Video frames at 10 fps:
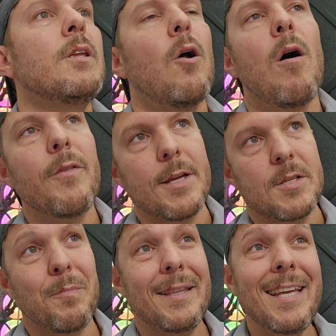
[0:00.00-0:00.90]
know, all
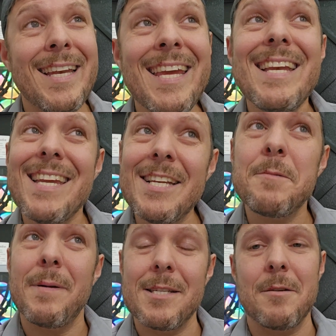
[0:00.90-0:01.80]
this. But then he did
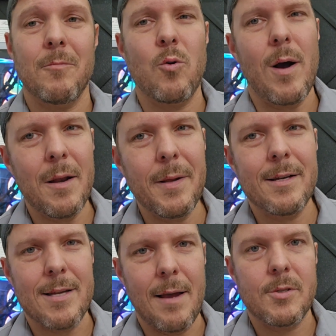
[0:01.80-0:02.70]
spend quite a bit
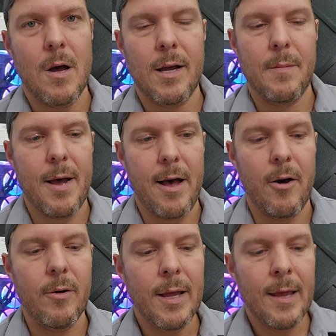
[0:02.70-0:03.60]
of time talking
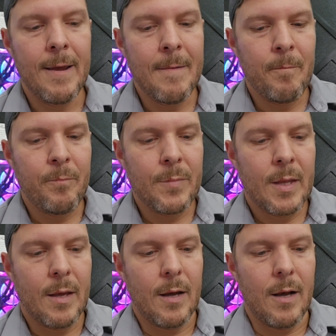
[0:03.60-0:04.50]
about
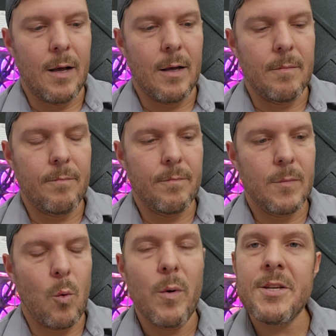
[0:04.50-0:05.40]
how,
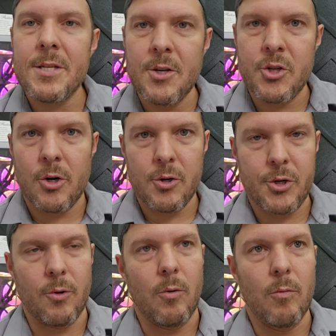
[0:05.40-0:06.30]
Winston
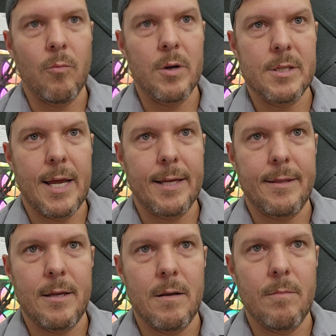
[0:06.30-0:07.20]
Churchill was like
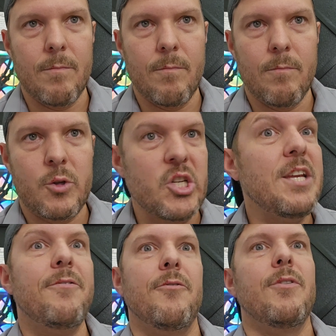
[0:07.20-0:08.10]
the
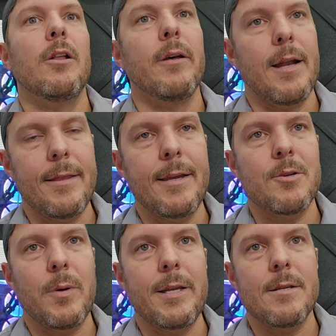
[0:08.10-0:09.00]
chief villain, I think
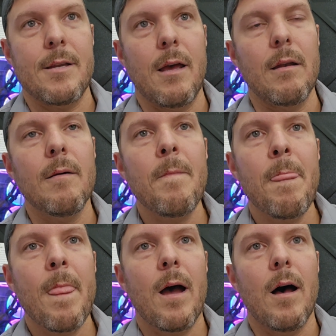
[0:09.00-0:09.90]
is what he said,
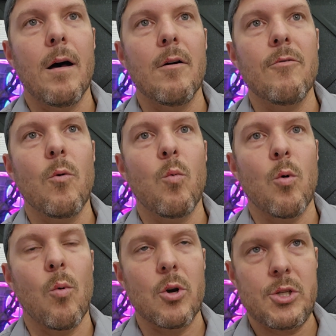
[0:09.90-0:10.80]
of
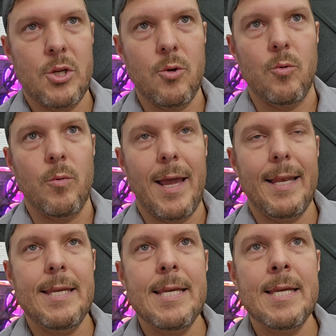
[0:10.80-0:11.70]
World War II.
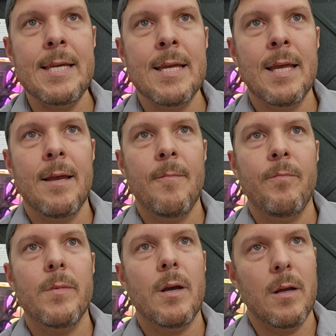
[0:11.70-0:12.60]
And he,
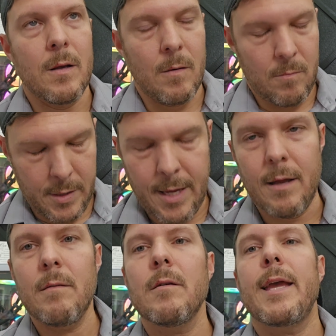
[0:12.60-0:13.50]

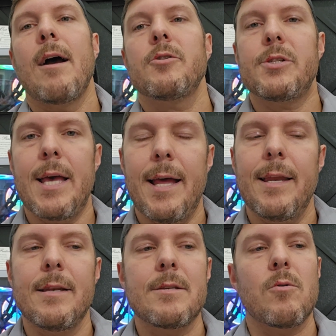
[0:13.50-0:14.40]
again, couched that
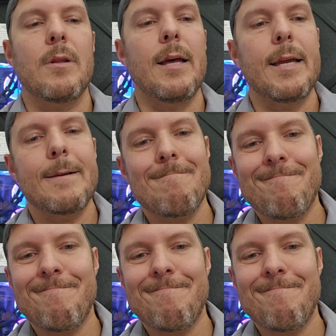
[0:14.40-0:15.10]
in sort of like,